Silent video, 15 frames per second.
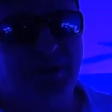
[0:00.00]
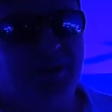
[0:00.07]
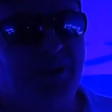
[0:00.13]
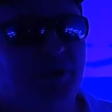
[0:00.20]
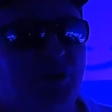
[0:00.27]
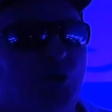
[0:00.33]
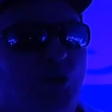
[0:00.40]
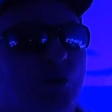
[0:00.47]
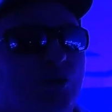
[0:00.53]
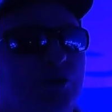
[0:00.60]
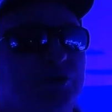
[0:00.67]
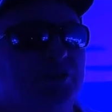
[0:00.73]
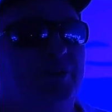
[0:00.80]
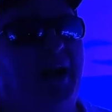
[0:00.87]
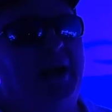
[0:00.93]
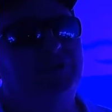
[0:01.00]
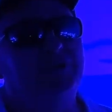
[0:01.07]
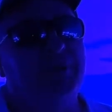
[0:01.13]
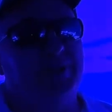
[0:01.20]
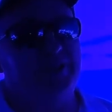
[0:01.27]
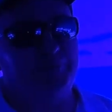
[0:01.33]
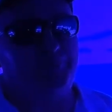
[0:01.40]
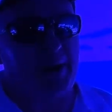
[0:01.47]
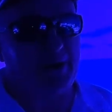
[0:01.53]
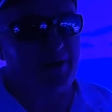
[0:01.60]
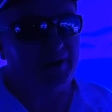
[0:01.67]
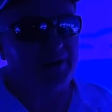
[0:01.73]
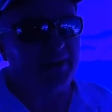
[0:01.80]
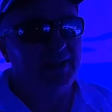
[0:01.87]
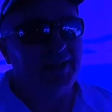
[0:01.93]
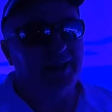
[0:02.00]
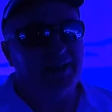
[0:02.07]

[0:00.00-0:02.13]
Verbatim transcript: and then the corals are now transparent,